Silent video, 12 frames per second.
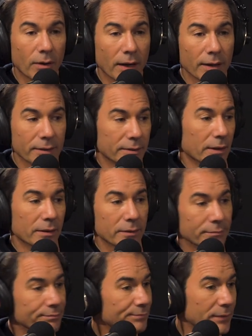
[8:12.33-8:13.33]
I had
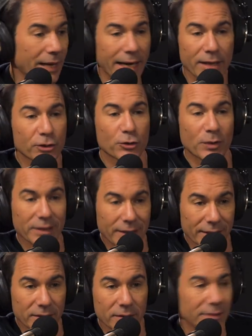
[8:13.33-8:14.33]
done a Street
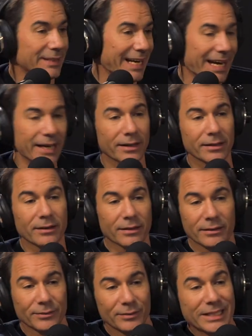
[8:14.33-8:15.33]
Legal and A uh,